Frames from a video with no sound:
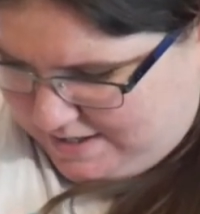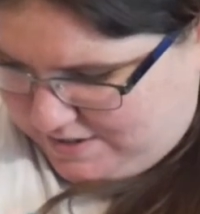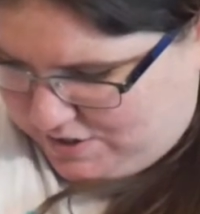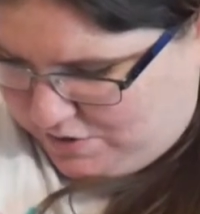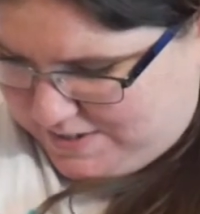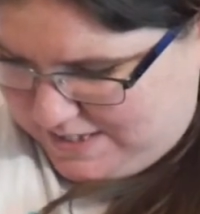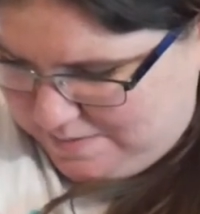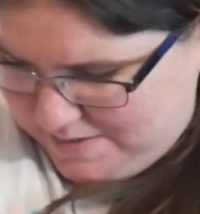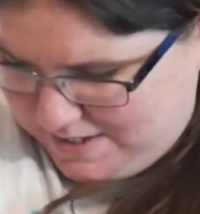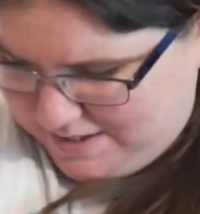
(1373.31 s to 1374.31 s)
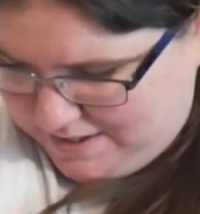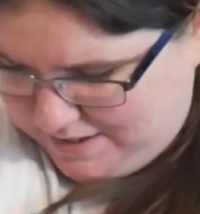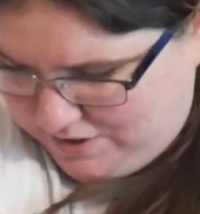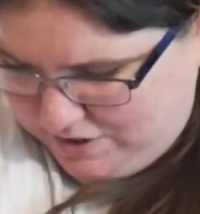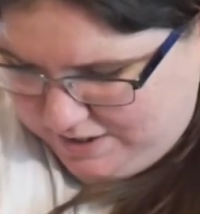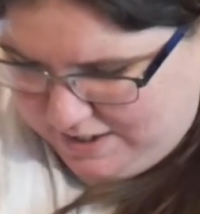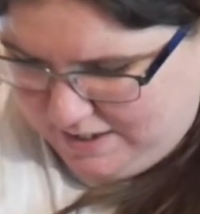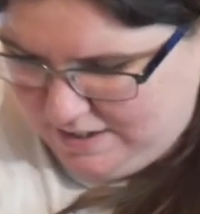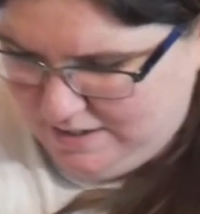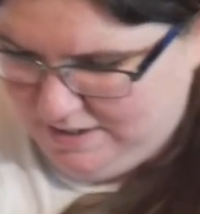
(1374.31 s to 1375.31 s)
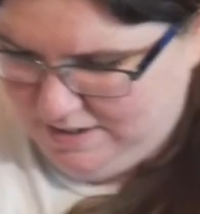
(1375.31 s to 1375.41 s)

So it seems that the cookie